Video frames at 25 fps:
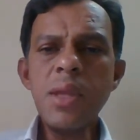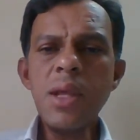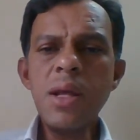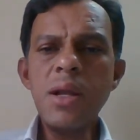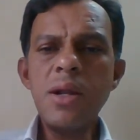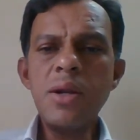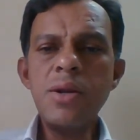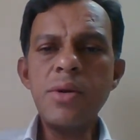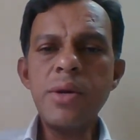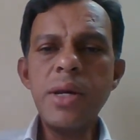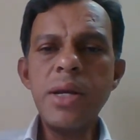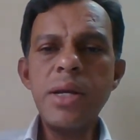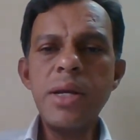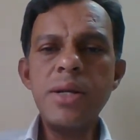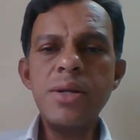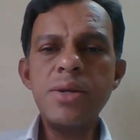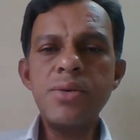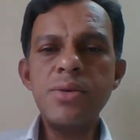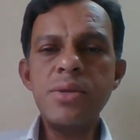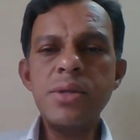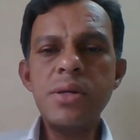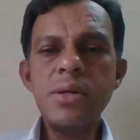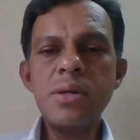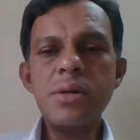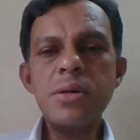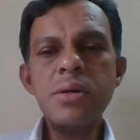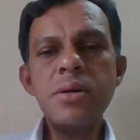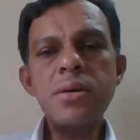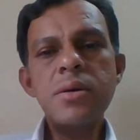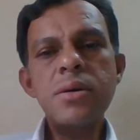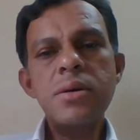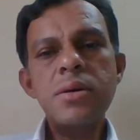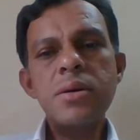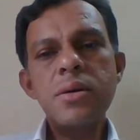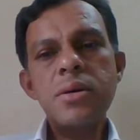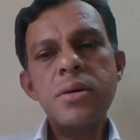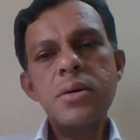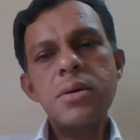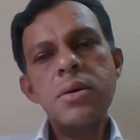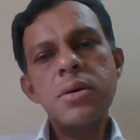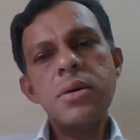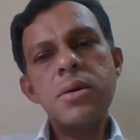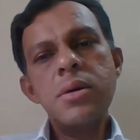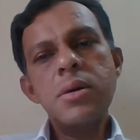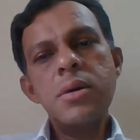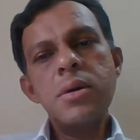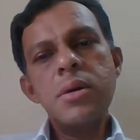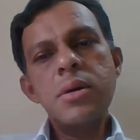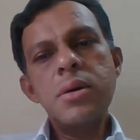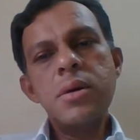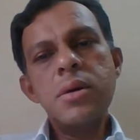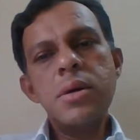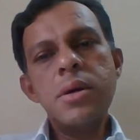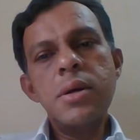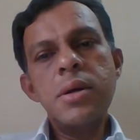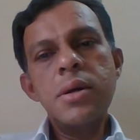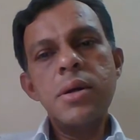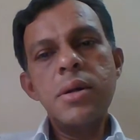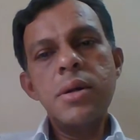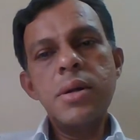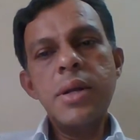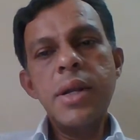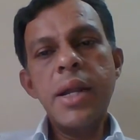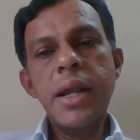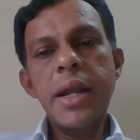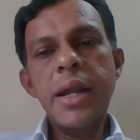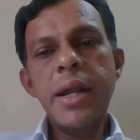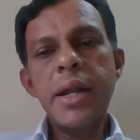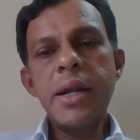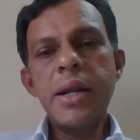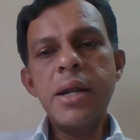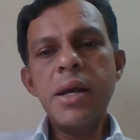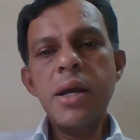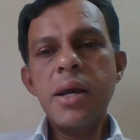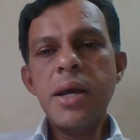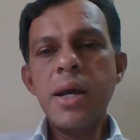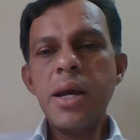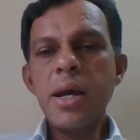looking into the need